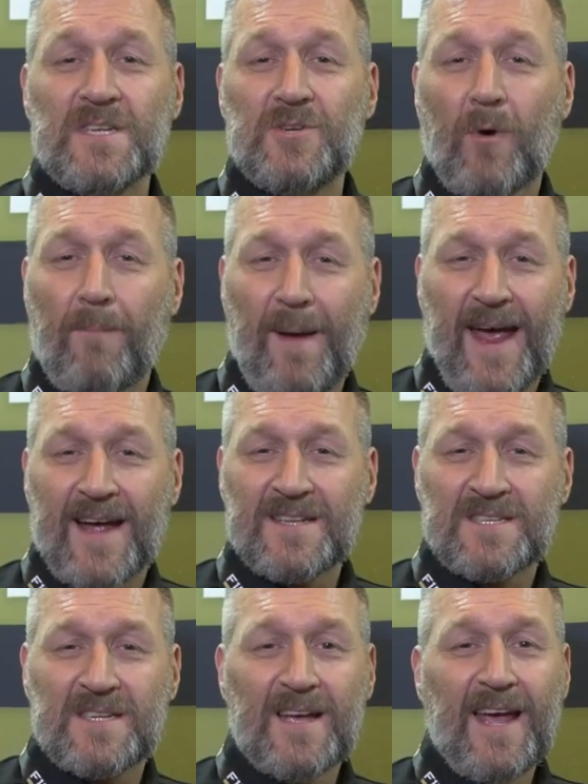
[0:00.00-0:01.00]
into our
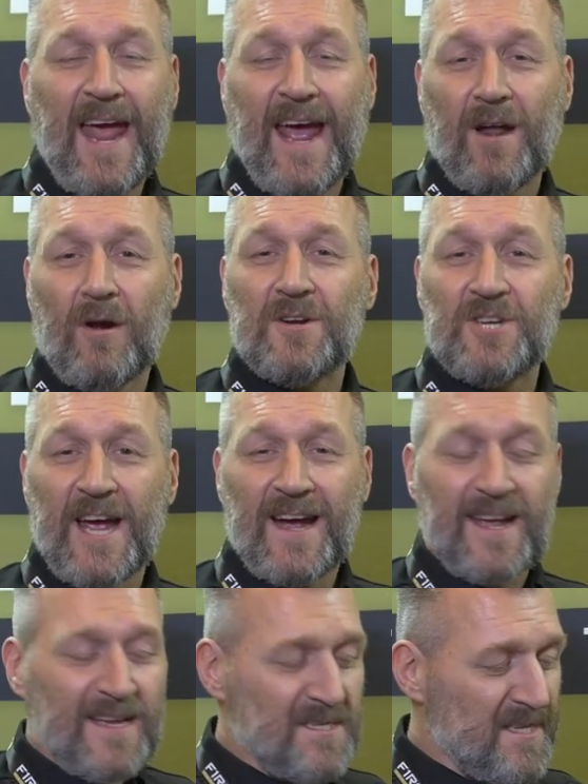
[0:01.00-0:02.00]
pants and our
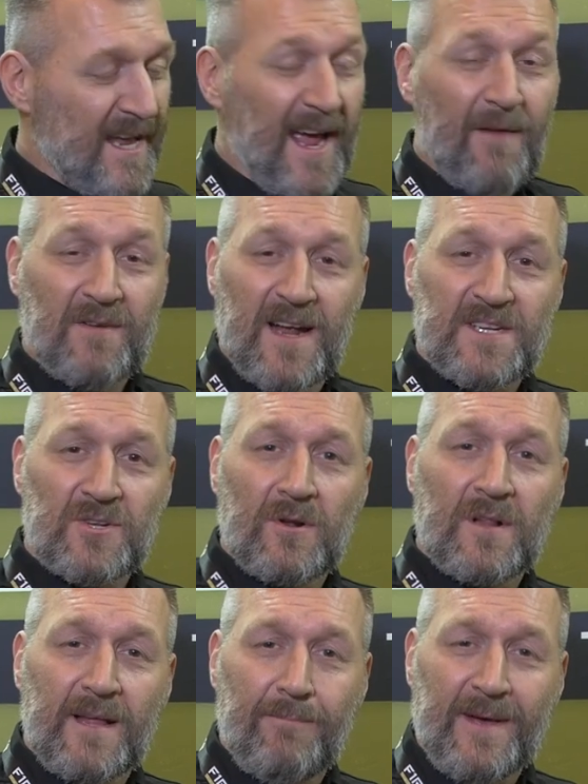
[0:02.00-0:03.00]
jackets. They have a nice little
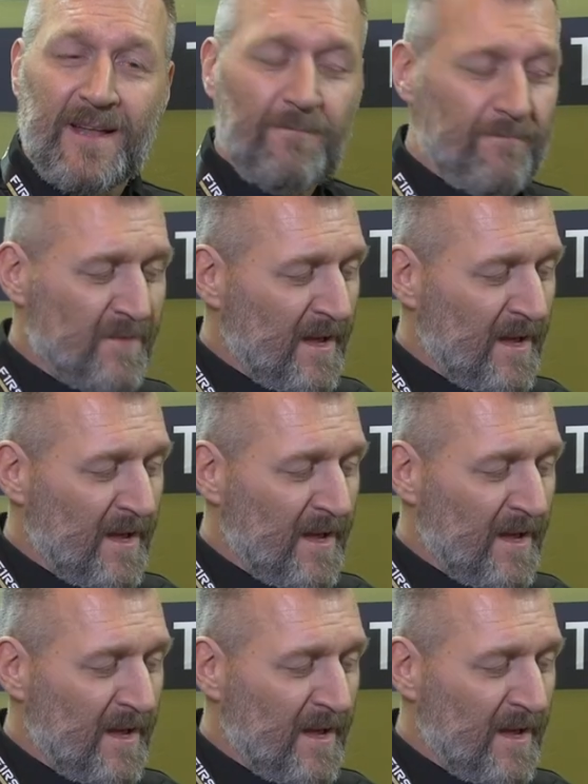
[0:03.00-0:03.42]
clip in.